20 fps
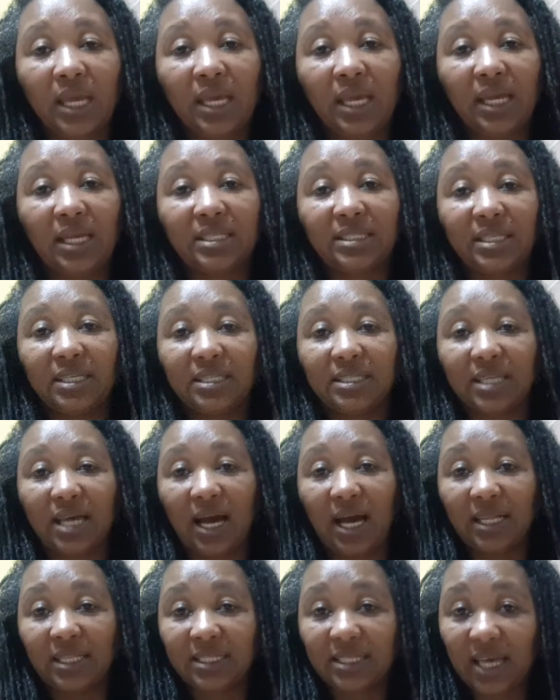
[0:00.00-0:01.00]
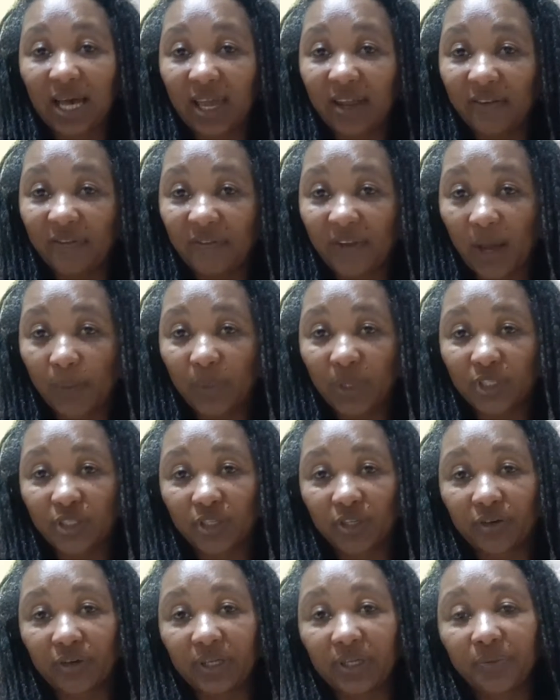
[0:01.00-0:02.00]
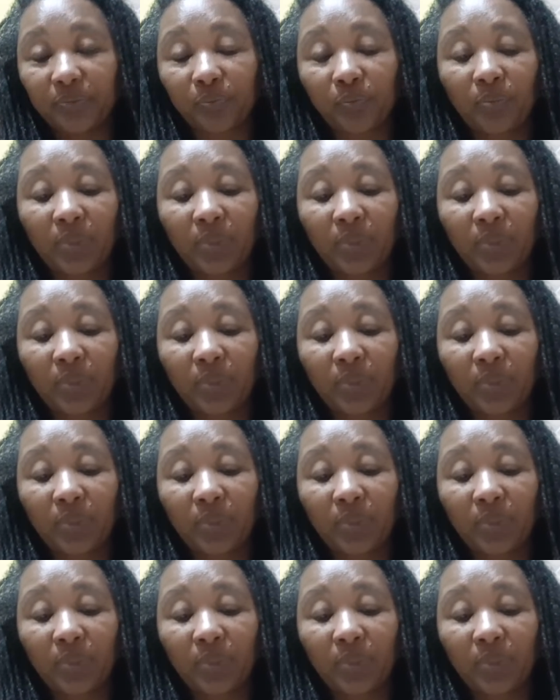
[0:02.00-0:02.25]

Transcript: it is anti-inflammatory,